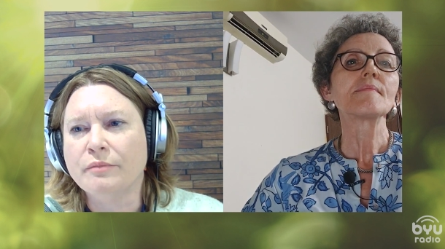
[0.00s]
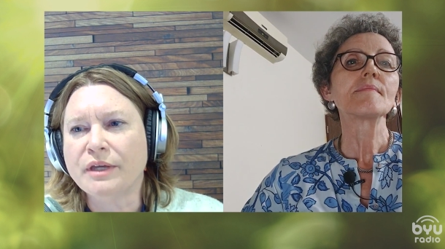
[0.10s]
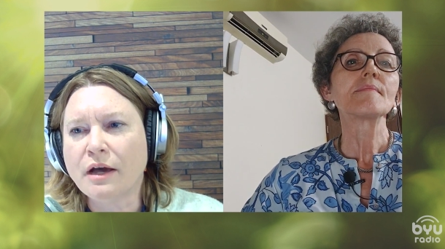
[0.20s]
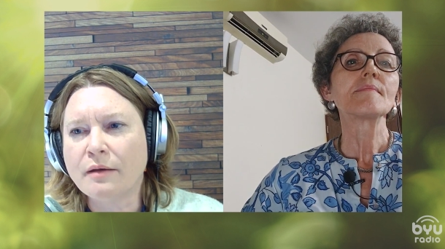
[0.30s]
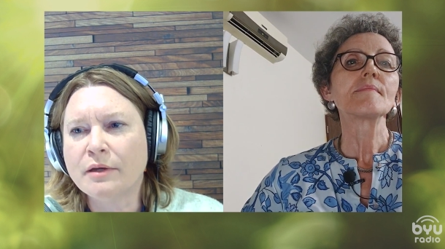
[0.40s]

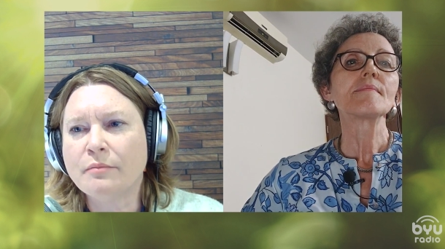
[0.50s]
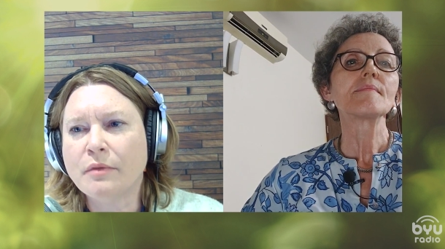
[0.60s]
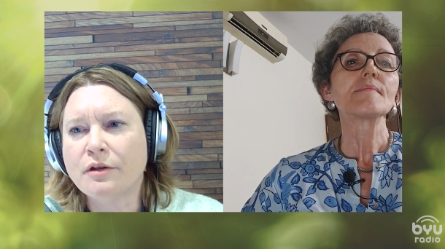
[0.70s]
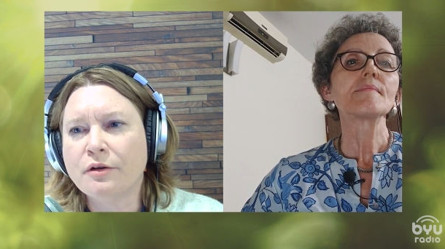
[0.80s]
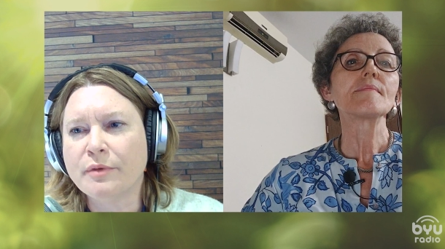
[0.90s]
Speaker 1: becoming a
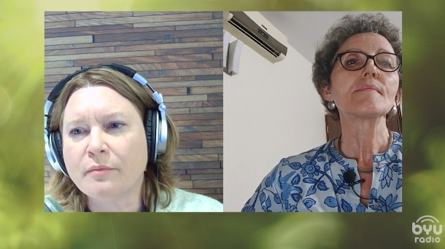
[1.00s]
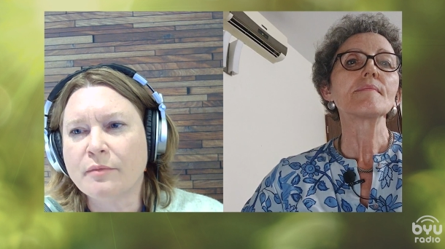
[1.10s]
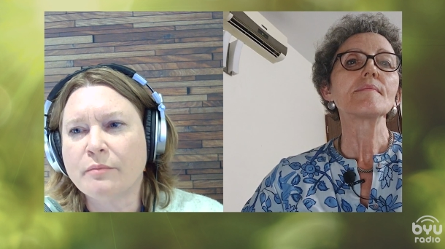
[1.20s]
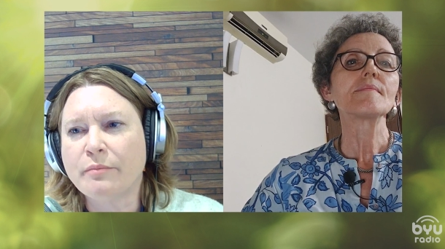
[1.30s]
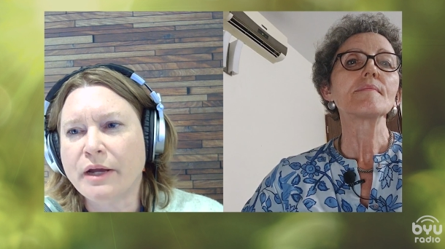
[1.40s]
mother,
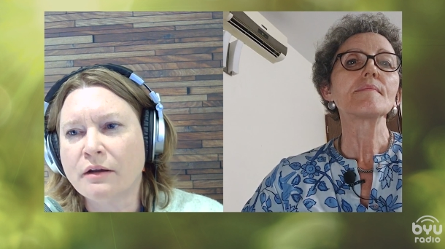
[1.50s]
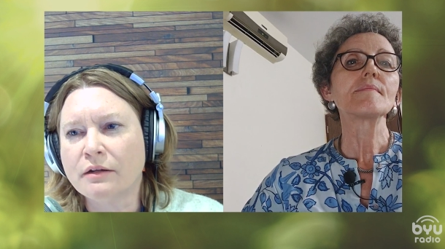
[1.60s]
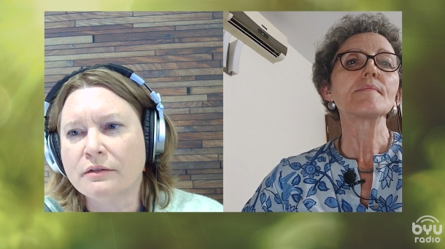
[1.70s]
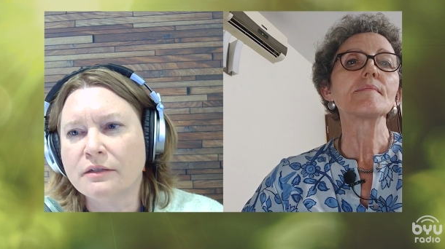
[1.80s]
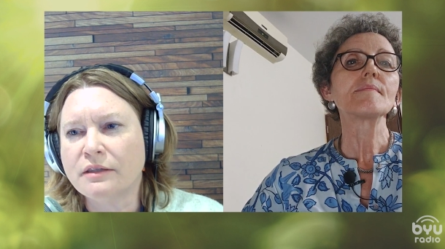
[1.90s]
becoming a
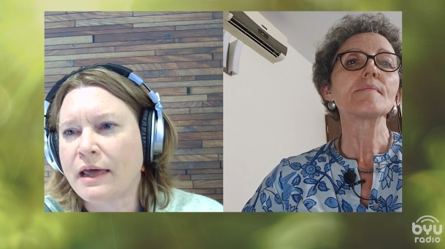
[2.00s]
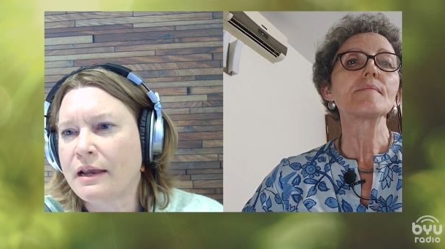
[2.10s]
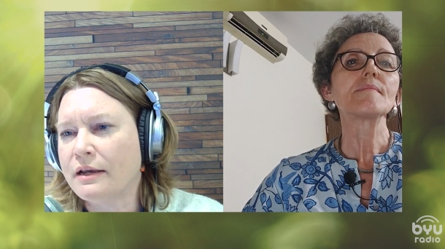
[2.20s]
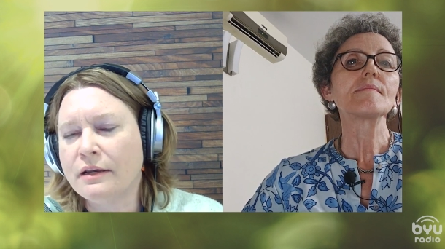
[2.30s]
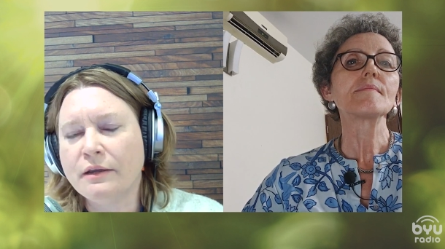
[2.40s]
parent, did
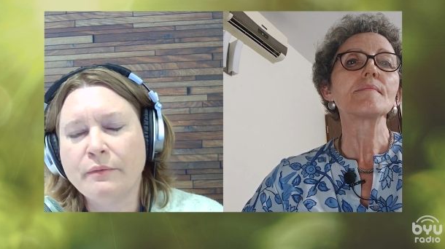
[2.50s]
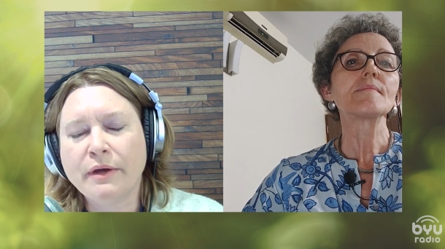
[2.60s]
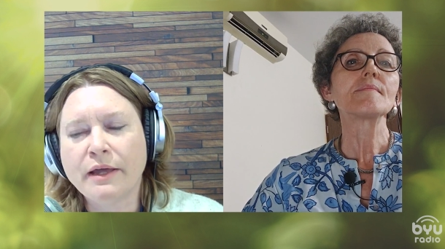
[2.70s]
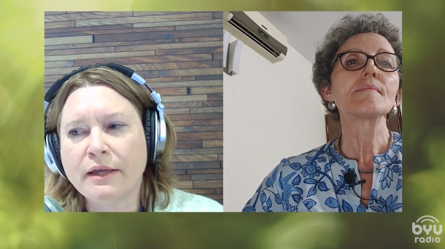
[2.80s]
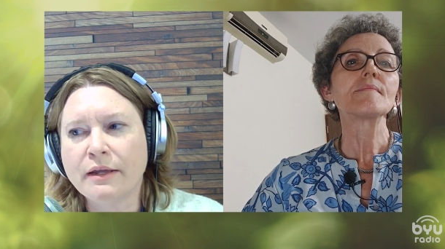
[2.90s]
that in any
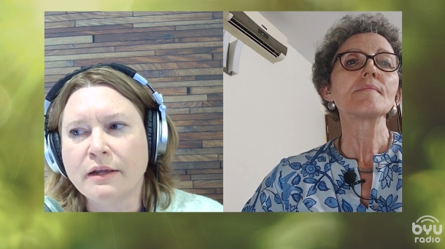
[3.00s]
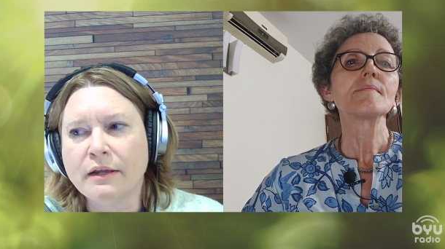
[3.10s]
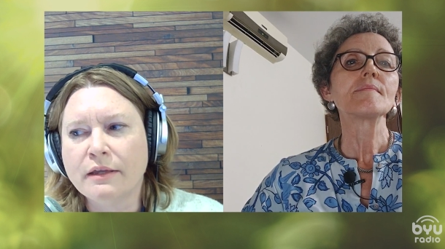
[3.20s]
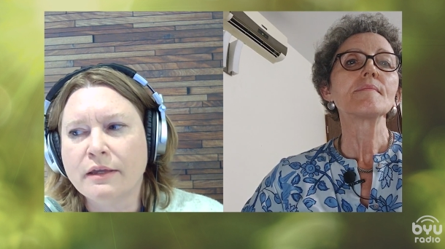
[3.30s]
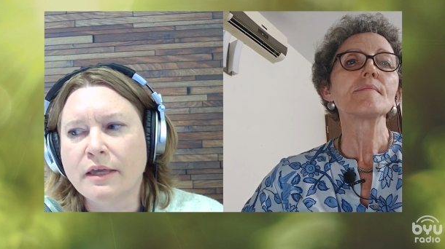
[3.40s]
way
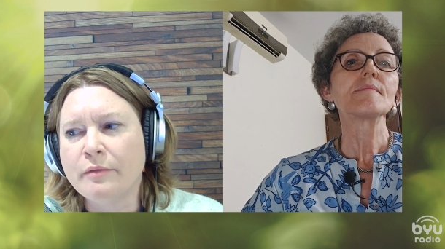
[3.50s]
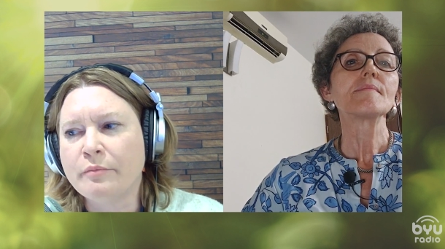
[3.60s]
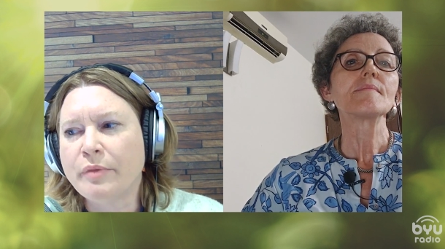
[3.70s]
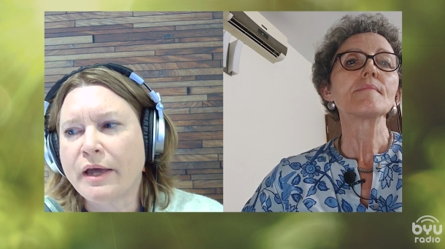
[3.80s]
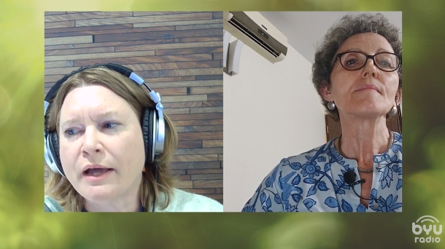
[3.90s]

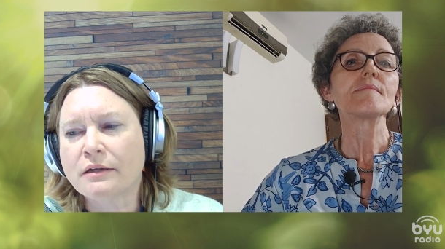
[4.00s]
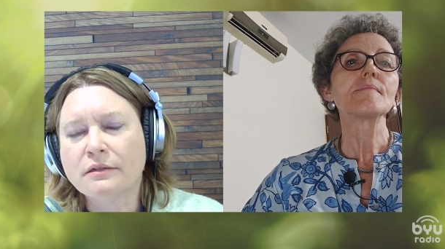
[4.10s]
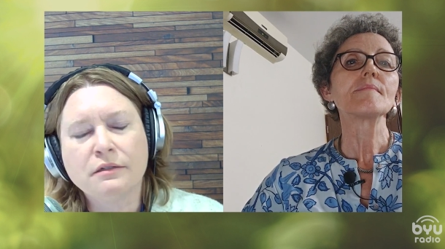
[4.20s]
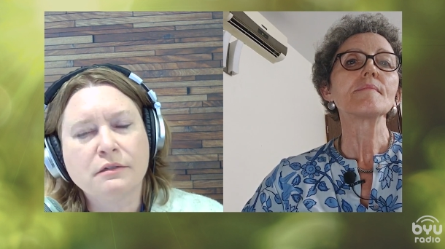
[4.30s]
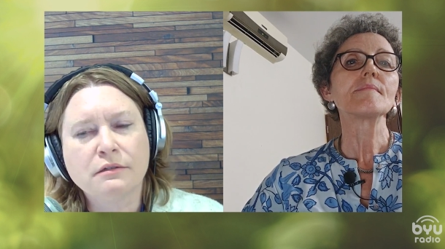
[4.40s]

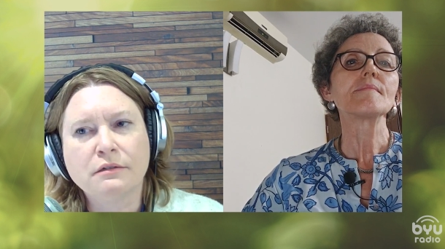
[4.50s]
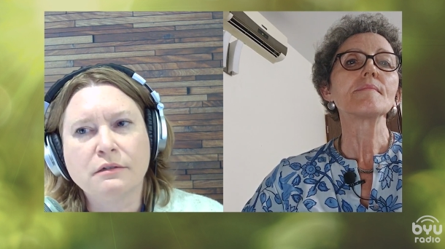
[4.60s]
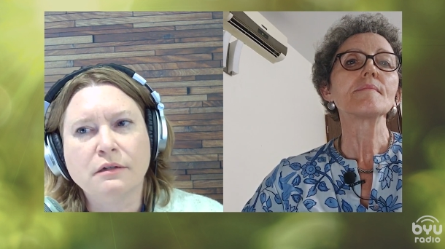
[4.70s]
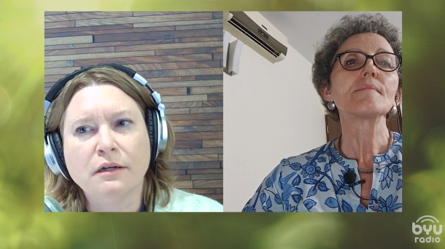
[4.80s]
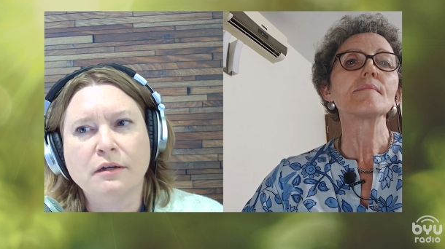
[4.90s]
impact
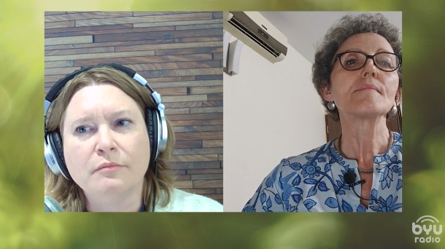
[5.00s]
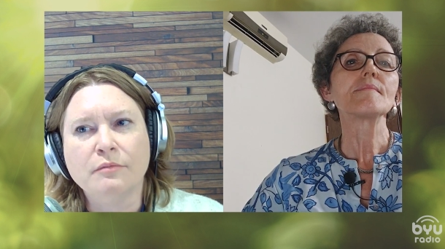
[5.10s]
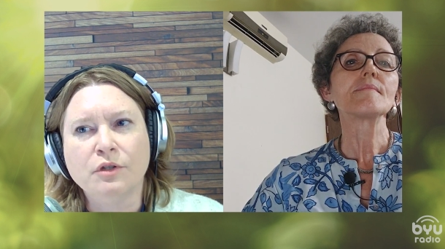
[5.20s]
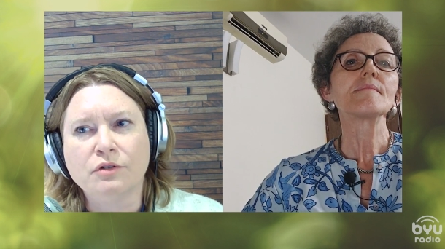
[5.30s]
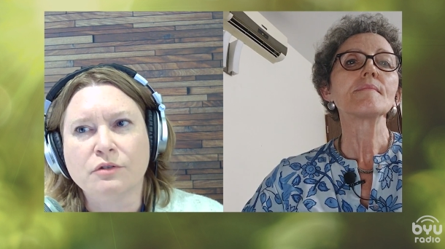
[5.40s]

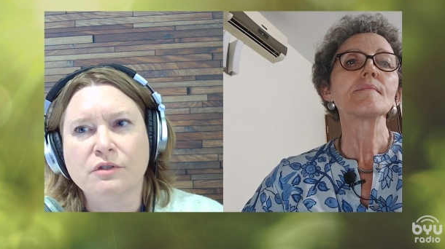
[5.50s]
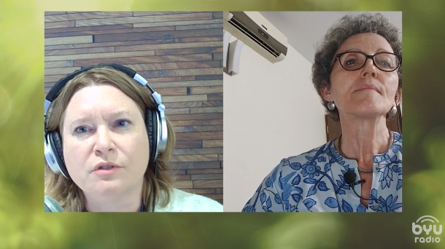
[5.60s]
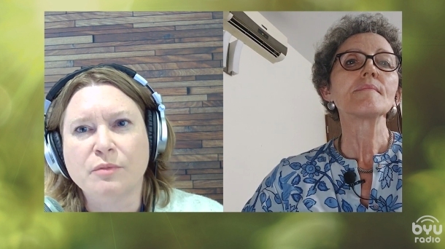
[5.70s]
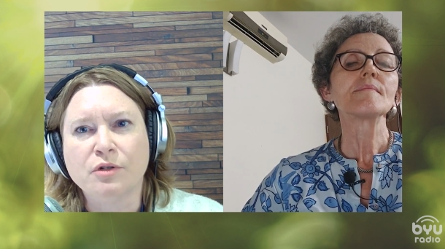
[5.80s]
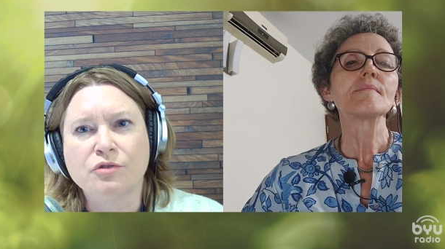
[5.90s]
um, your
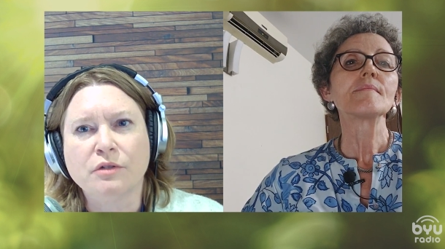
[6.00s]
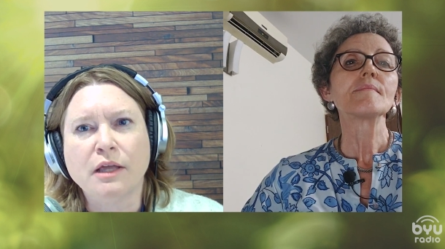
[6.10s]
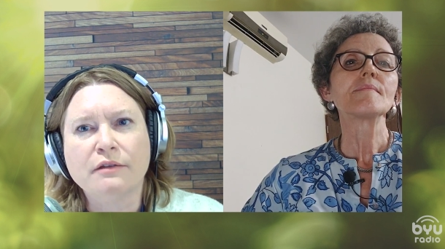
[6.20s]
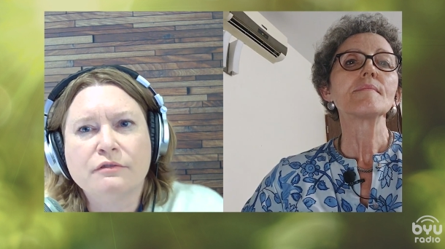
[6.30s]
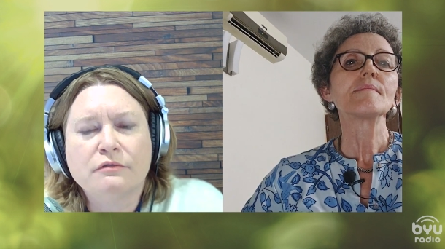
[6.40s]
spiritual
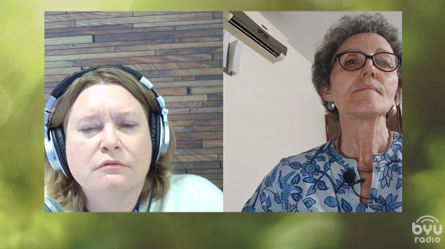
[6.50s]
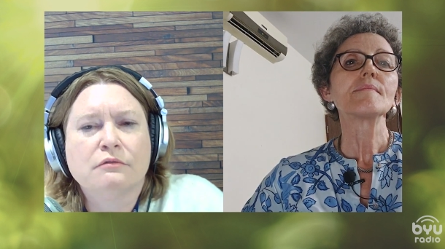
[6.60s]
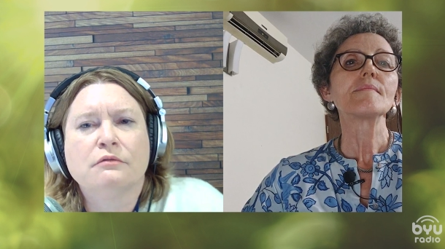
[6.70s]
life?